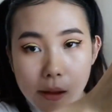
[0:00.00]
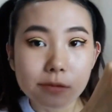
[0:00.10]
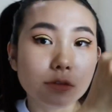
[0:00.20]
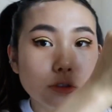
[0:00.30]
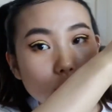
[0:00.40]

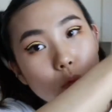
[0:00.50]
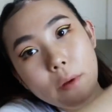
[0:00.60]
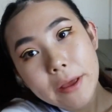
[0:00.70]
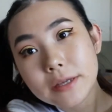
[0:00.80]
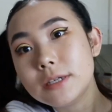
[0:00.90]

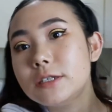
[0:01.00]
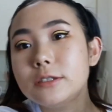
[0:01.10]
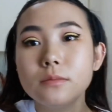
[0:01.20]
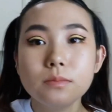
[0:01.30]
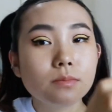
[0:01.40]

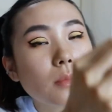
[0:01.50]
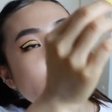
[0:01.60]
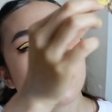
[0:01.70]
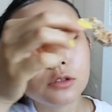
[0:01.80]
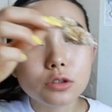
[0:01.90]
Squid.
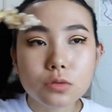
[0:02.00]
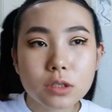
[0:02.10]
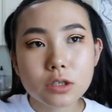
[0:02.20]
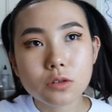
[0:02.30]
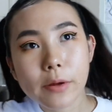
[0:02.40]
Squid,
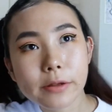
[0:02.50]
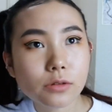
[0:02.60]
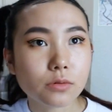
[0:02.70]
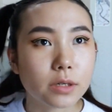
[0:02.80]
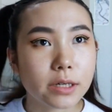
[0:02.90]
squid,
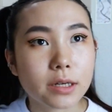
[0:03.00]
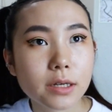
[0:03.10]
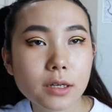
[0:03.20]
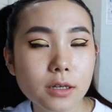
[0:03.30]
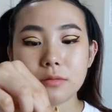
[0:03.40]

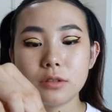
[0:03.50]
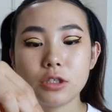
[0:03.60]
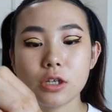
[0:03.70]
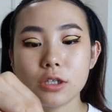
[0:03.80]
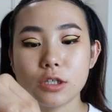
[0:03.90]
squid. The
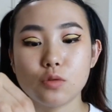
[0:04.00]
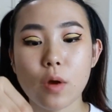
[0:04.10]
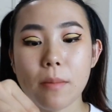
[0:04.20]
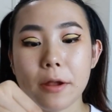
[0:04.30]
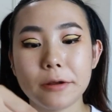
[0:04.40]
sauce is way
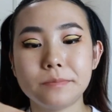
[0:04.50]
better.